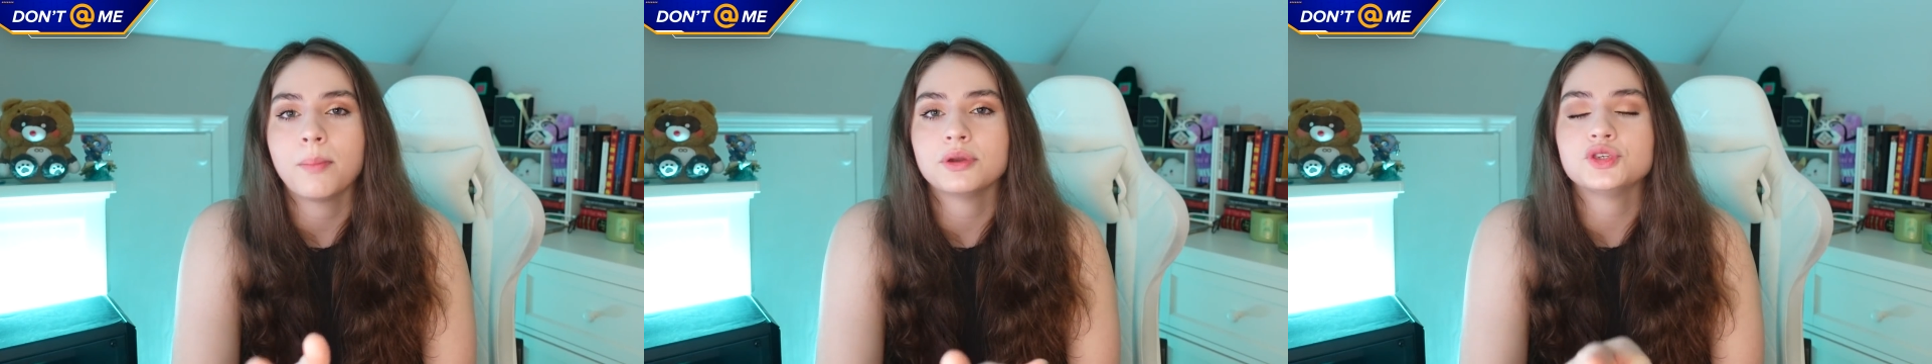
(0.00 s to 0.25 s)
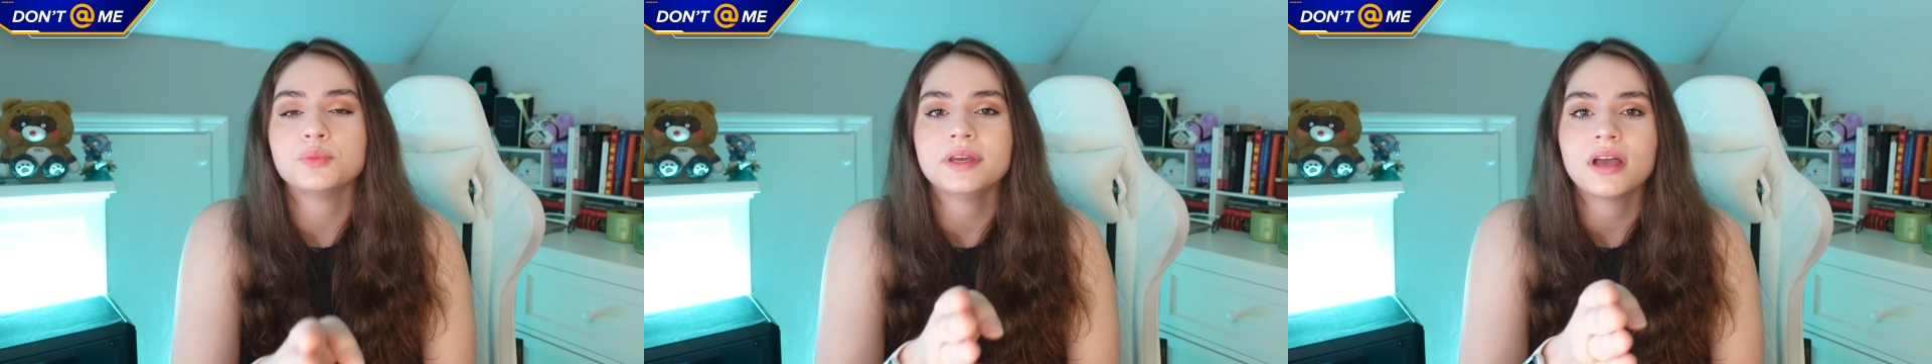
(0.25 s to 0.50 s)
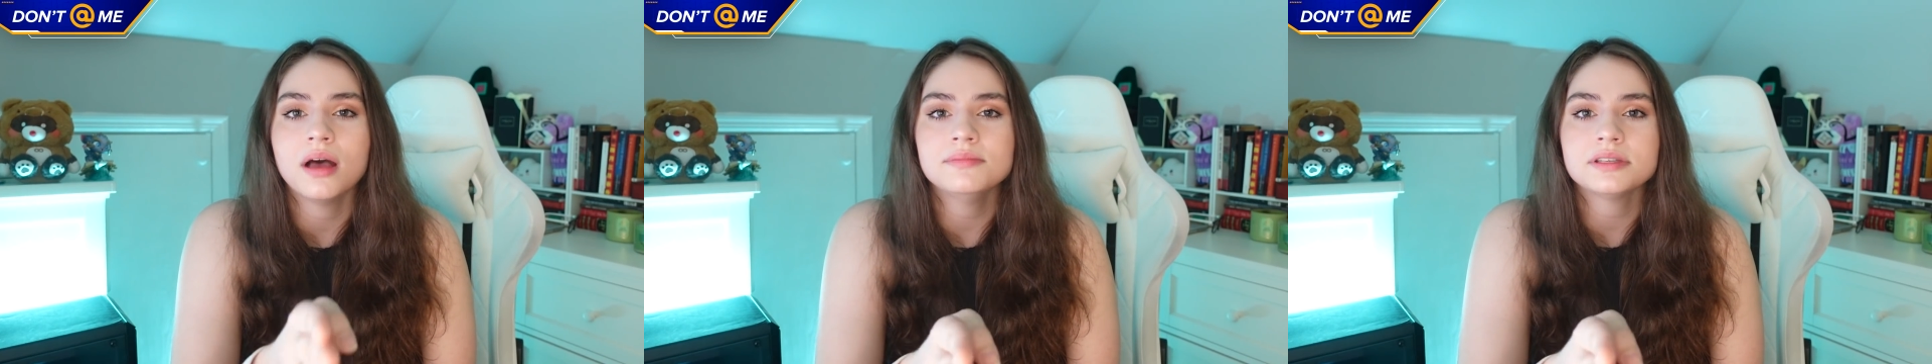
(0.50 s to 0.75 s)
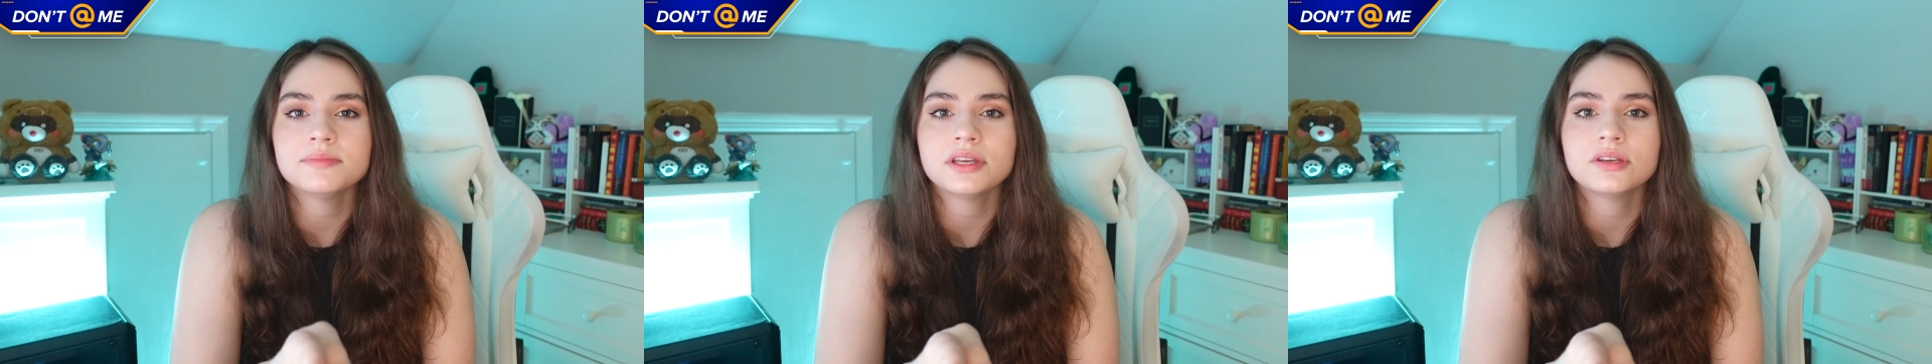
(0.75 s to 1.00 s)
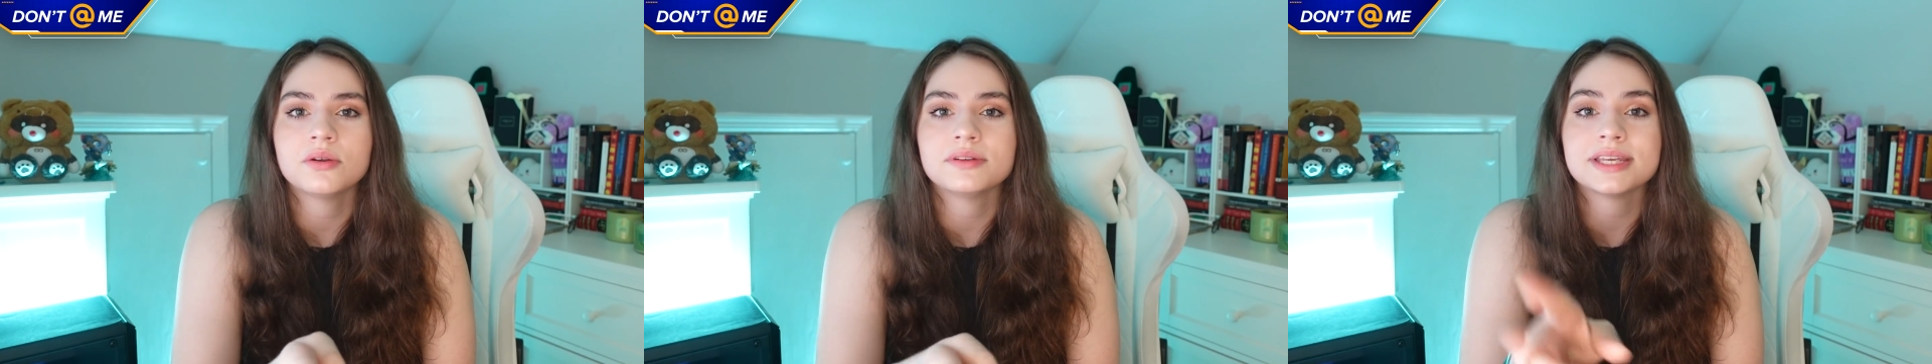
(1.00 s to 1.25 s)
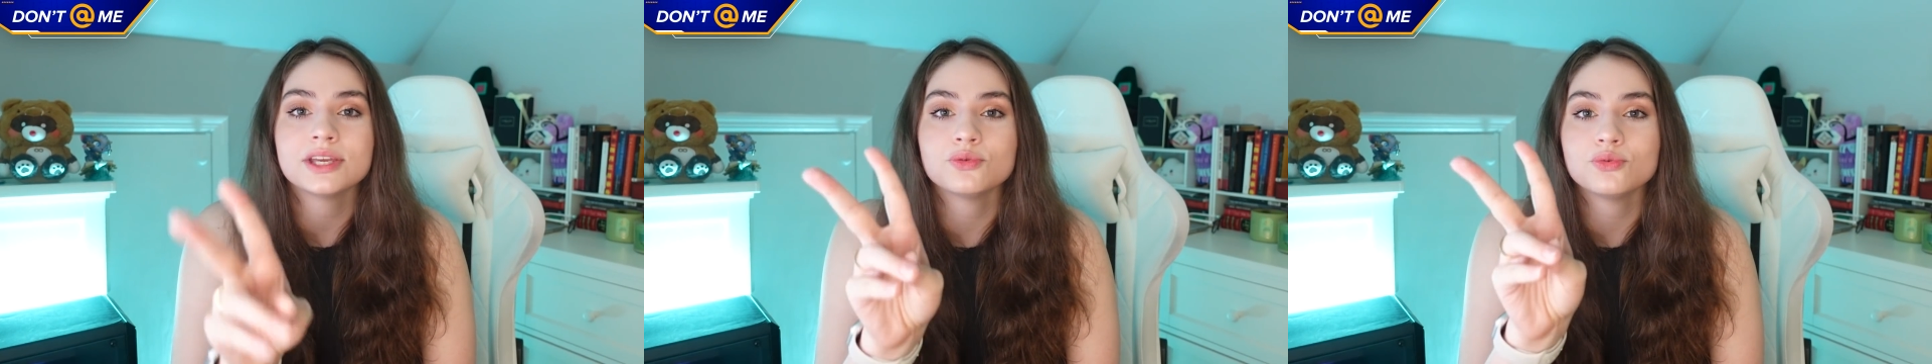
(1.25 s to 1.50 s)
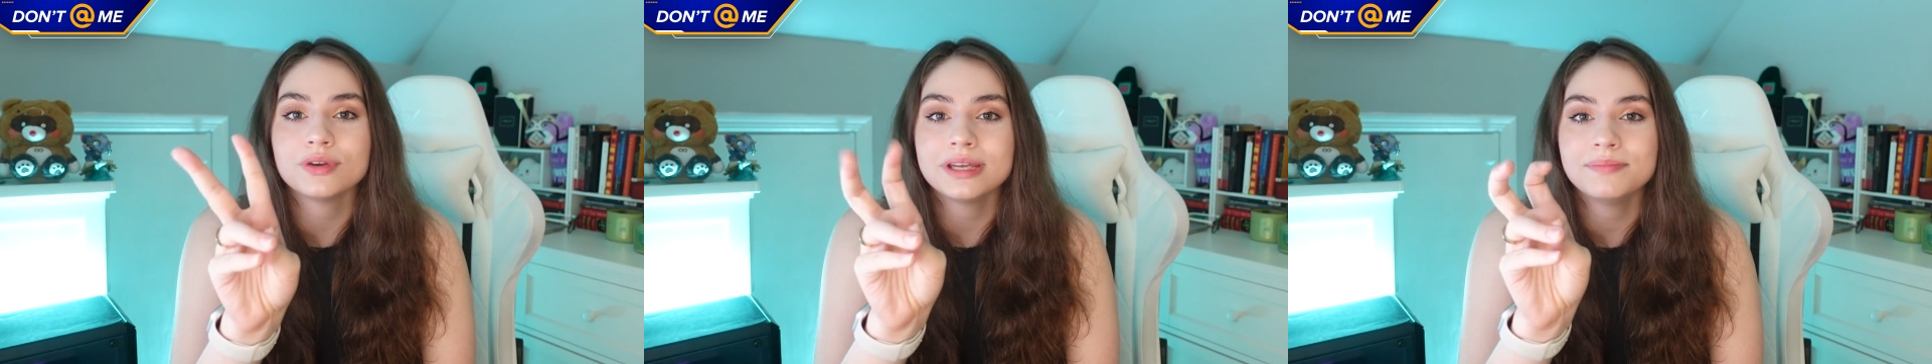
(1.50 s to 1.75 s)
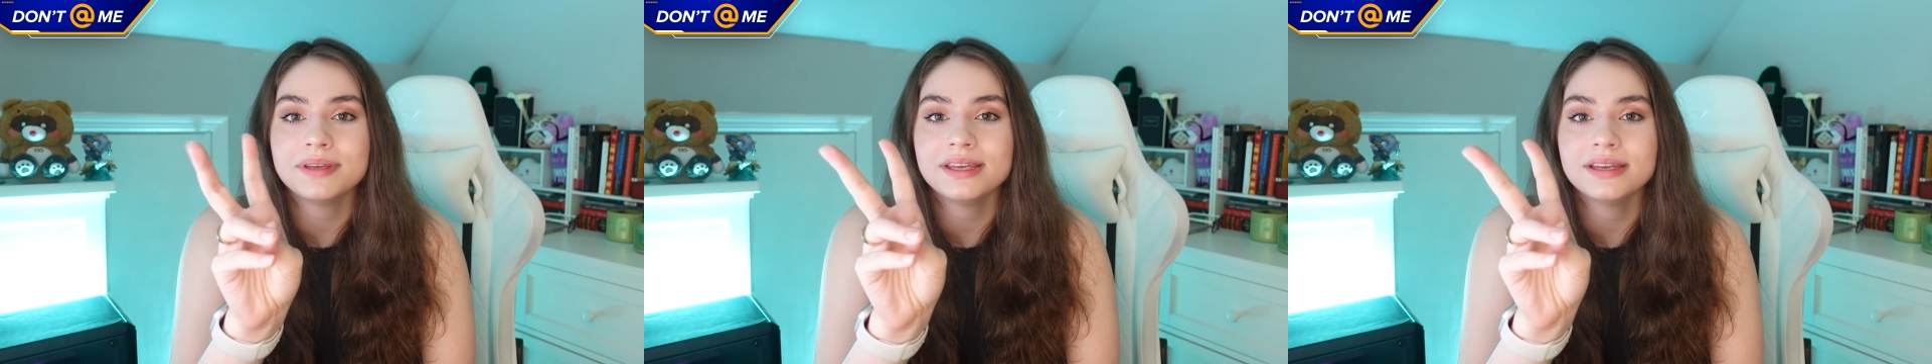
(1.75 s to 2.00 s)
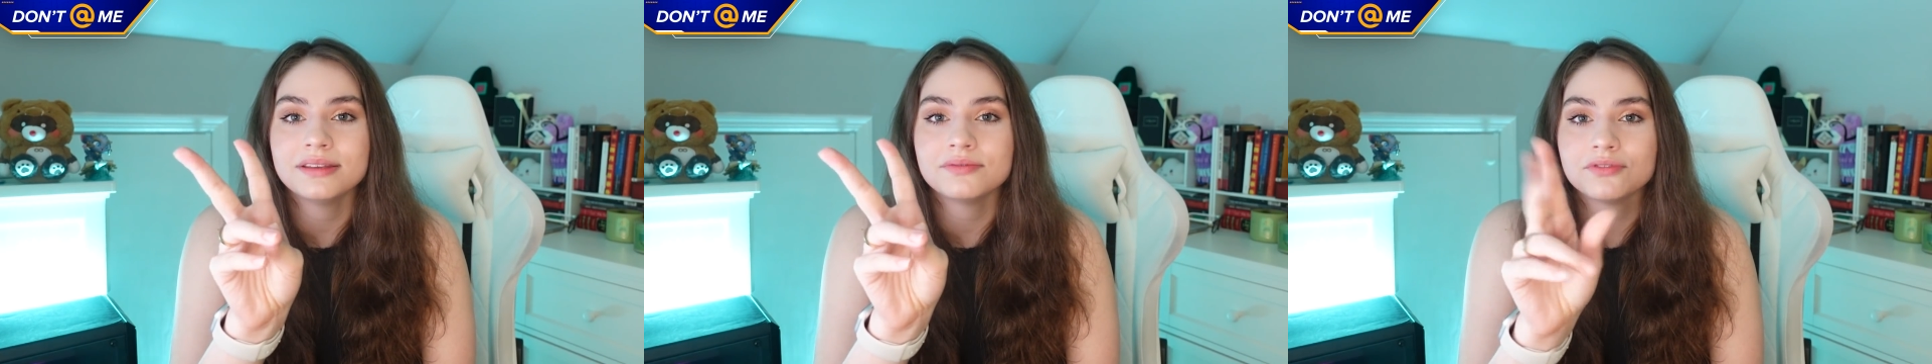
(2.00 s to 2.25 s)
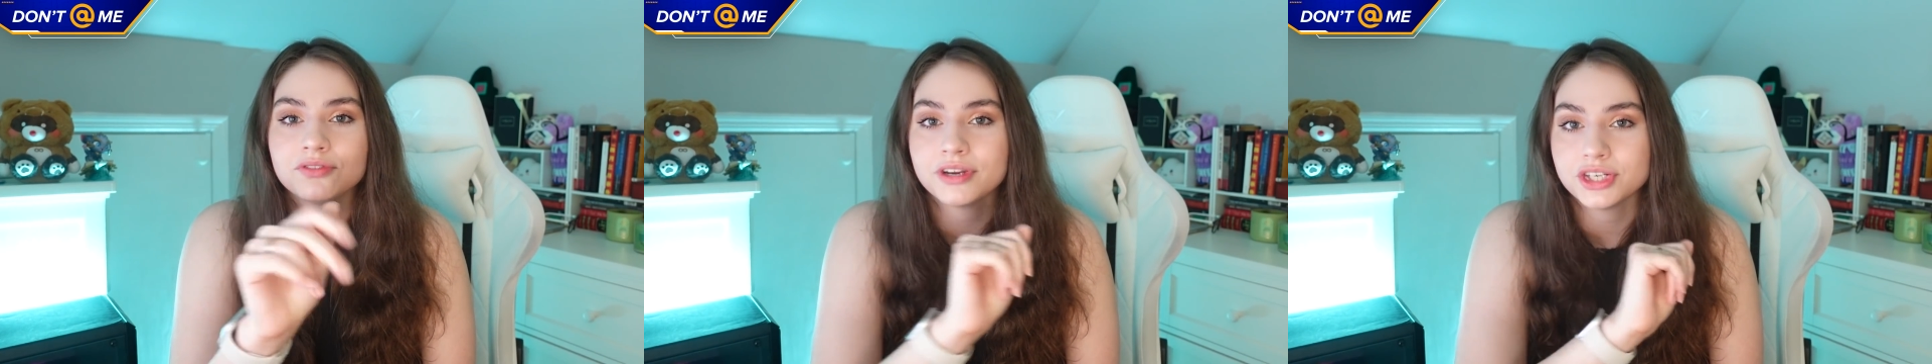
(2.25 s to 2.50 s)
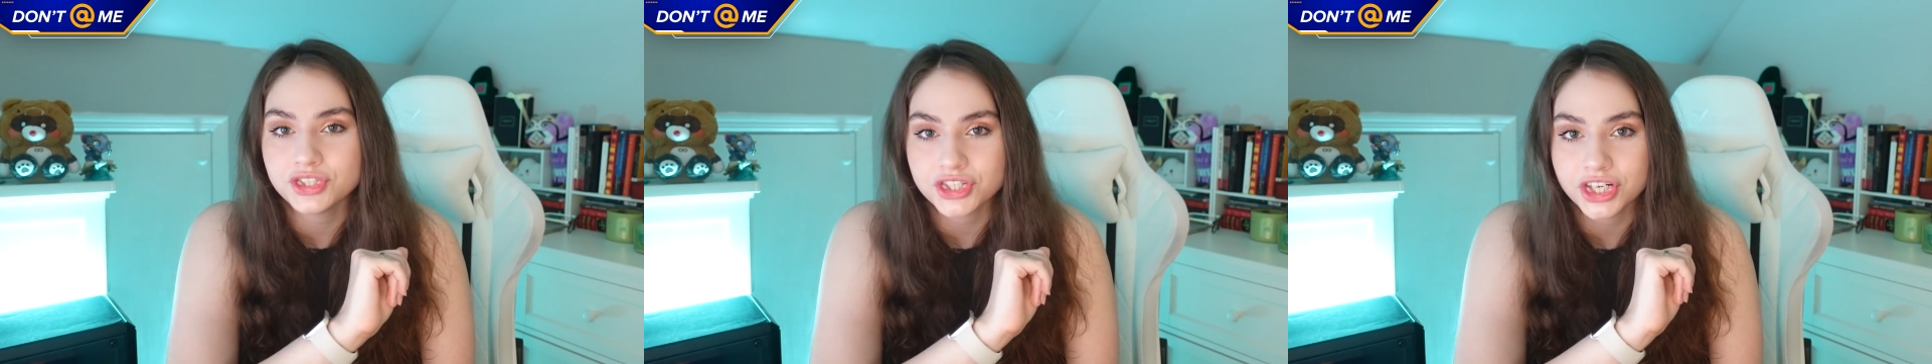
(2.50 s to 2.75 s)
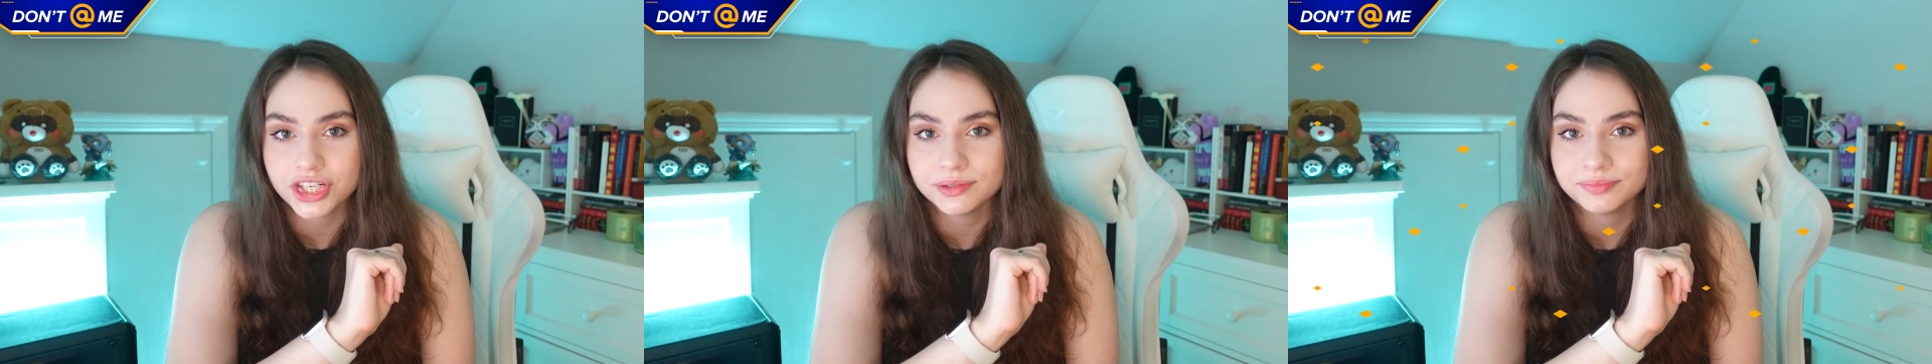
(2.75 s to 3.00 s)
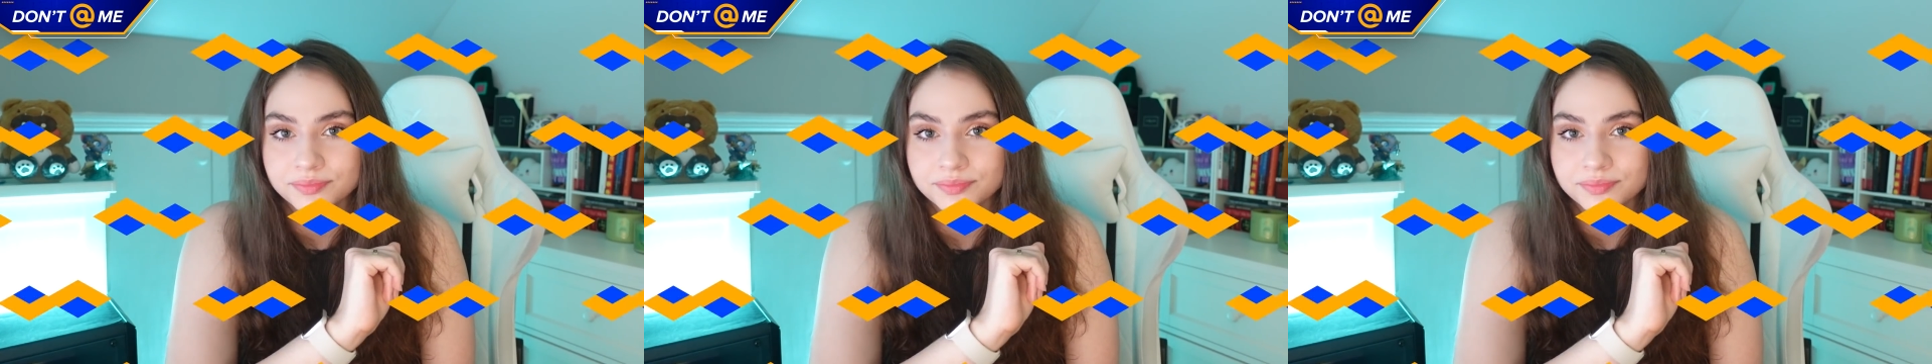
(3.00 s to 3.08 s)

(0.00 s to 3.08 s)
but you'll become something known as a repeat infringer.